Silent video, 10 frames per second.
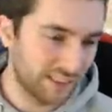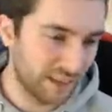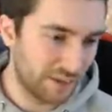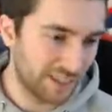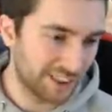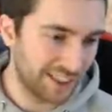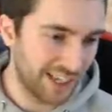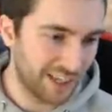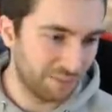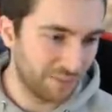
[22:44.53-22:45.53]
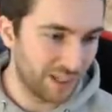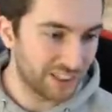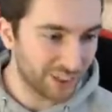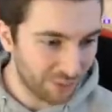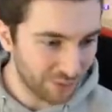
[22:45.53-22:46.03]
they manage to get them. Uh,
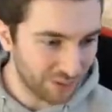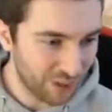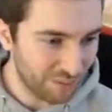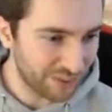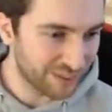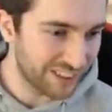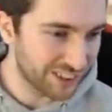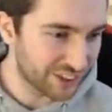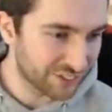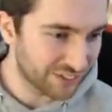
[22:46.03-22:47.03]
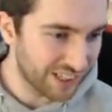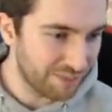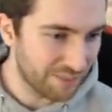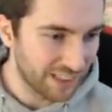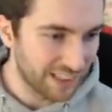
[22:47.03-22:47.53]
Gerald, what's good? Welcome to the stream.